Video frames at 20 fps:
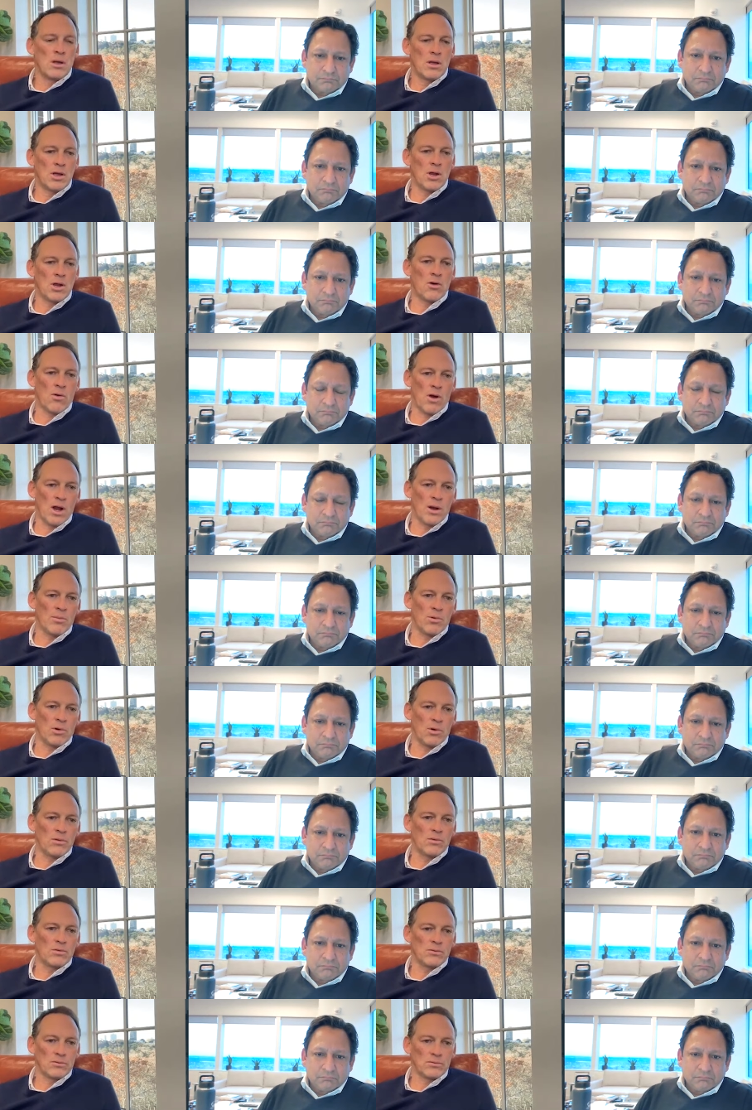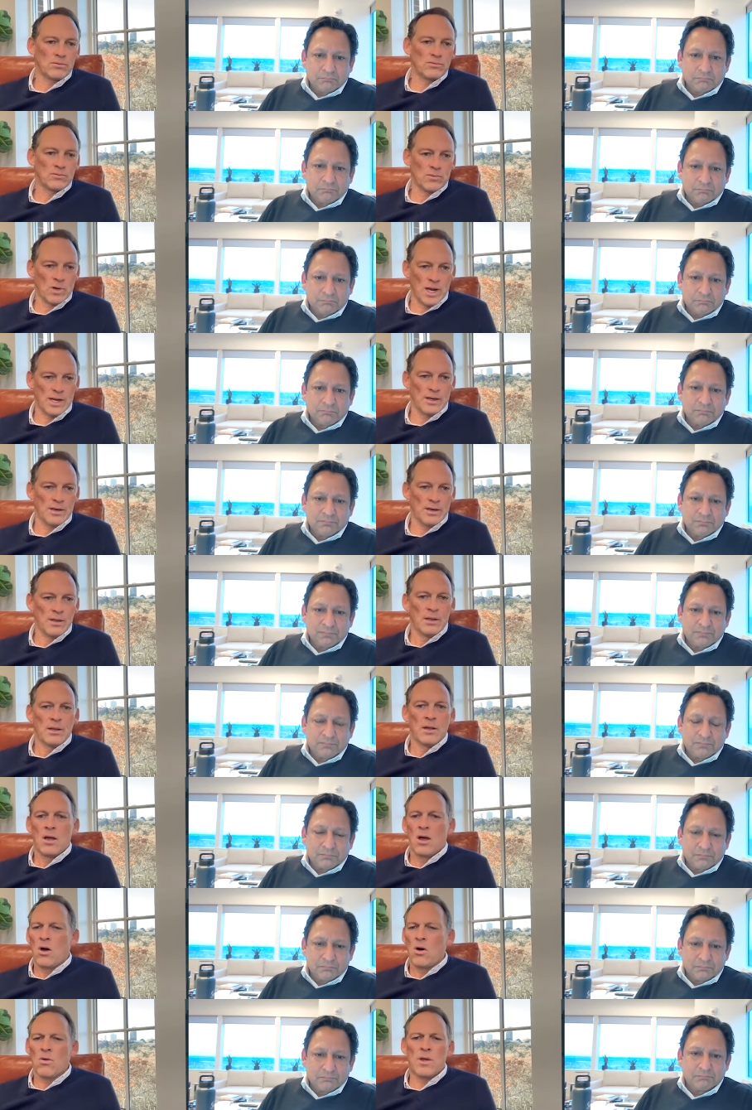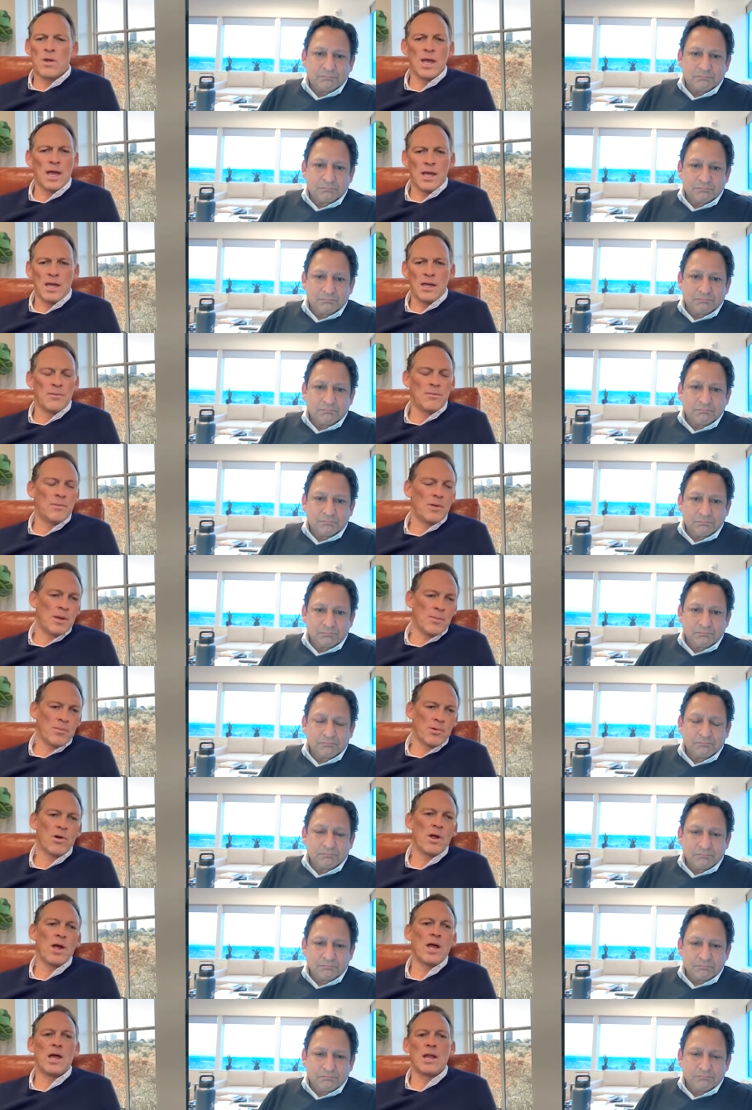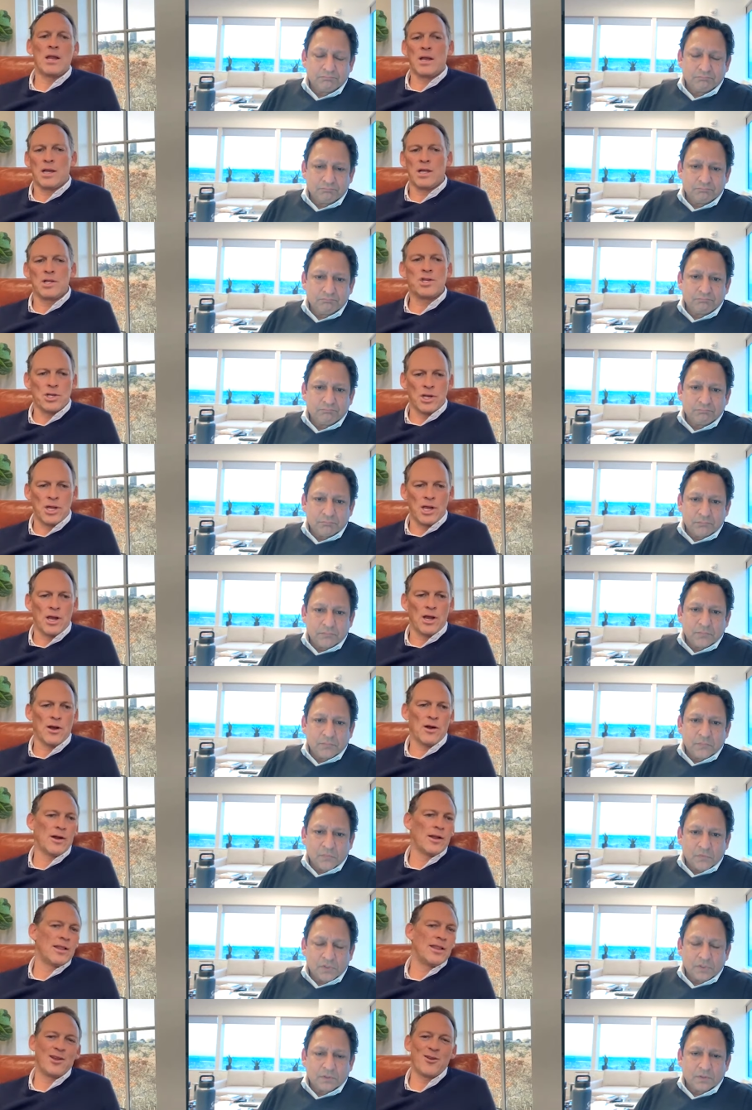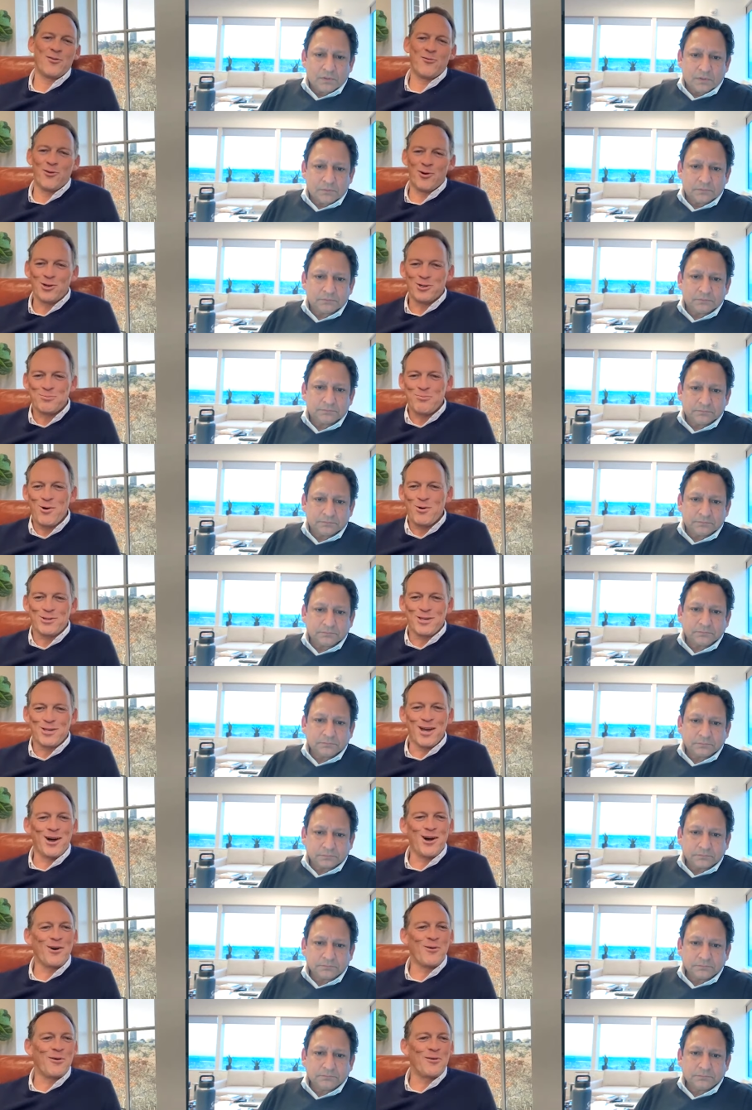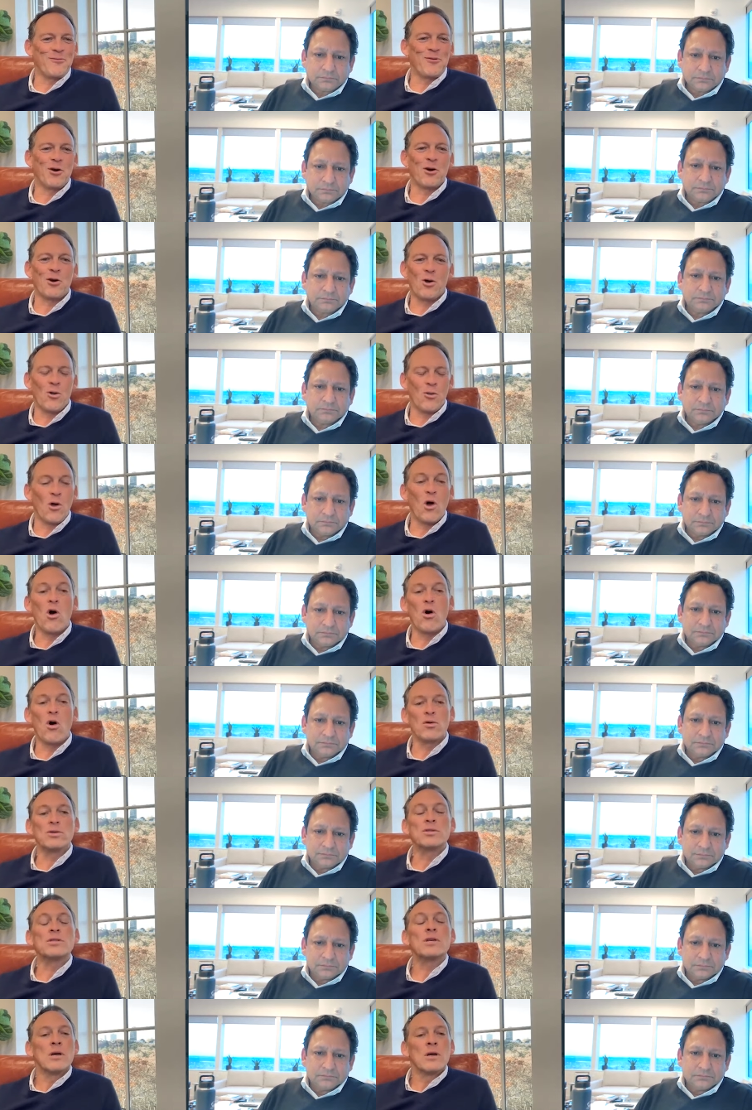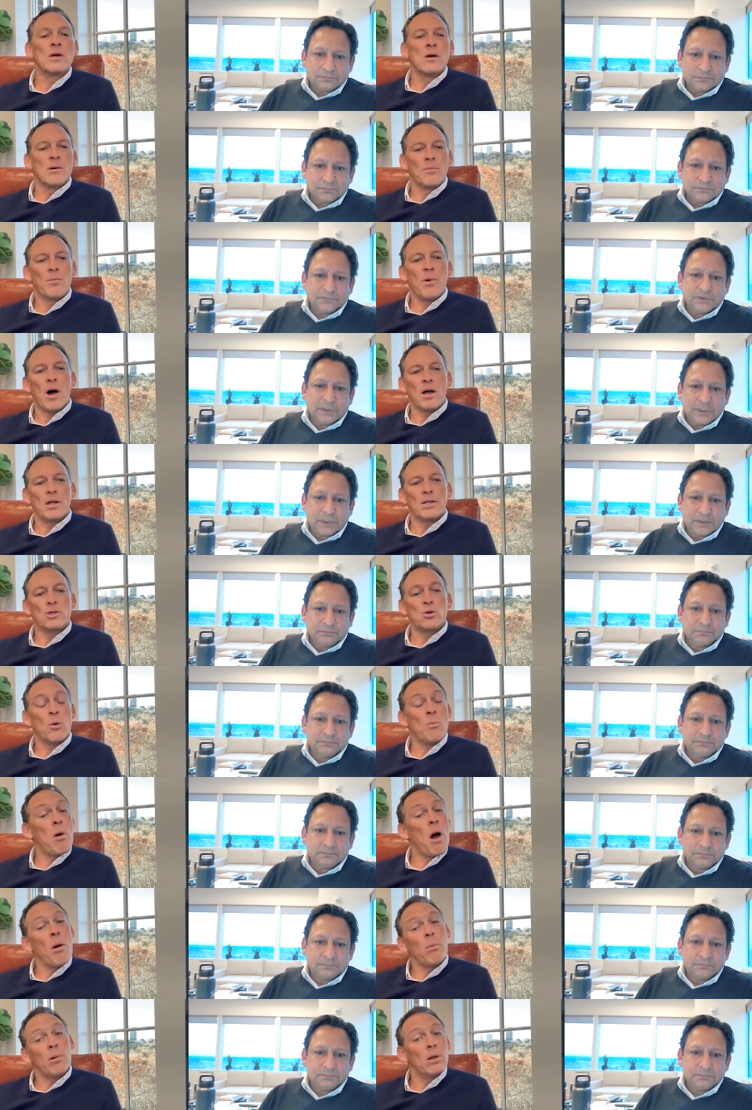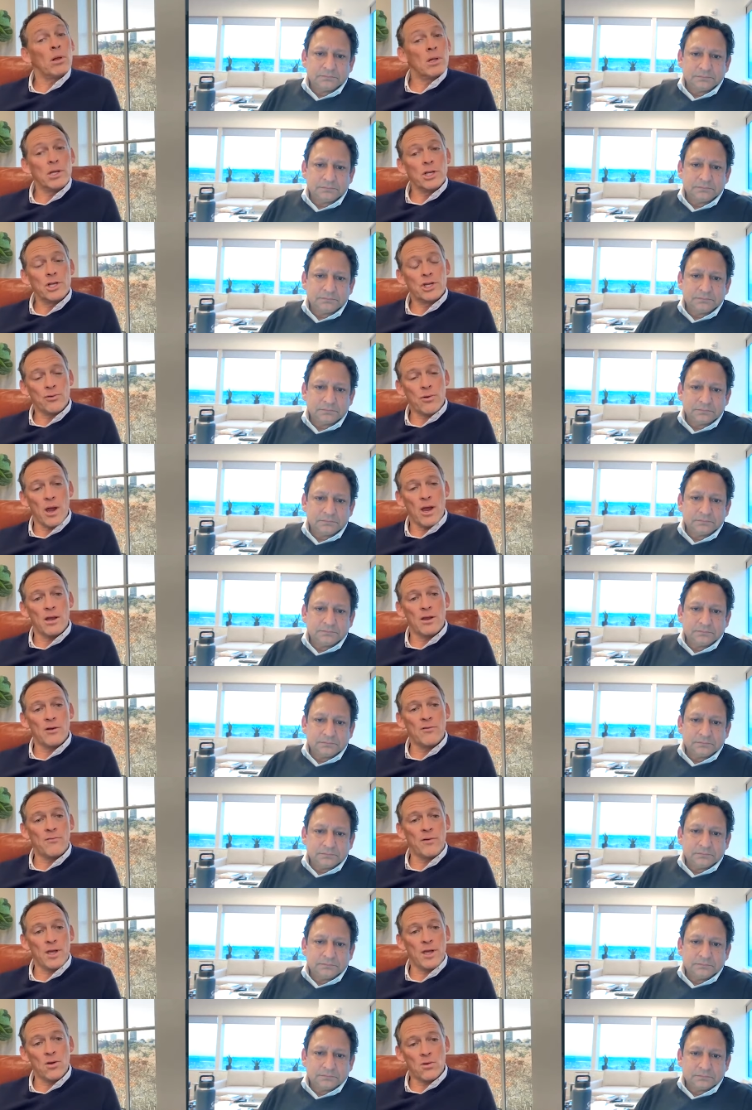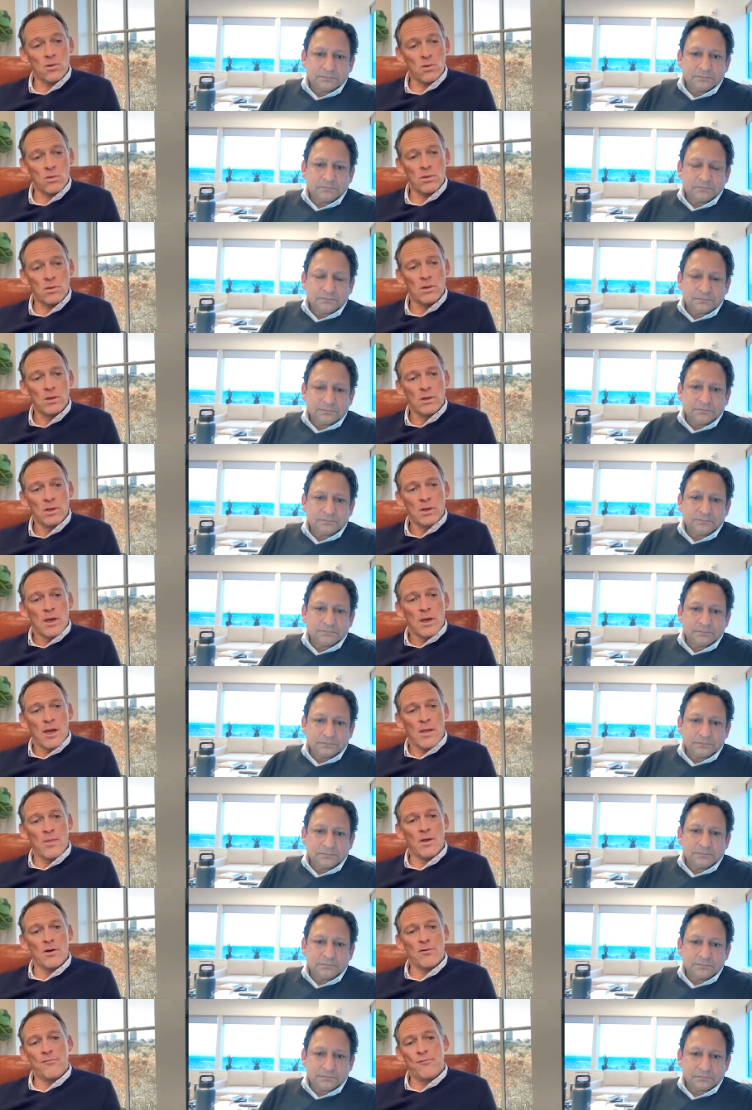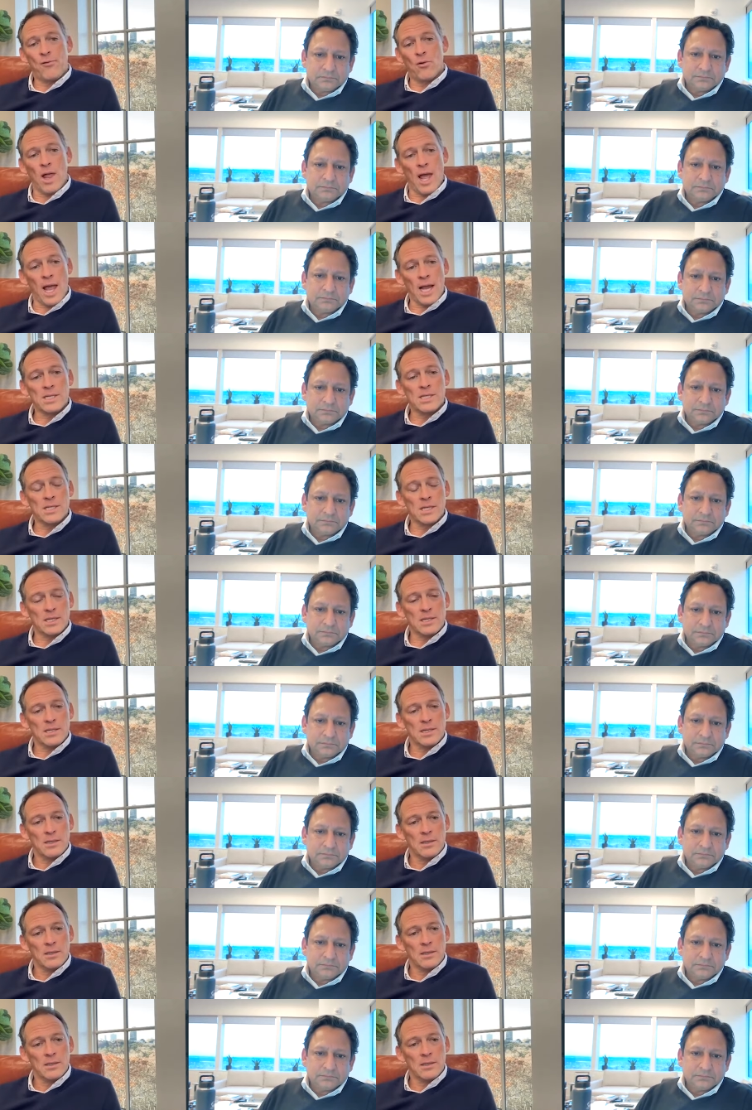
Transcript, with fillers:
Speaker 1: incredible, right? Mm-hmm. Okay, mm-hmm. immigrant and engineer, and then your first motel. We've heard all those, but mm publicly traded vehicle, and then a full exit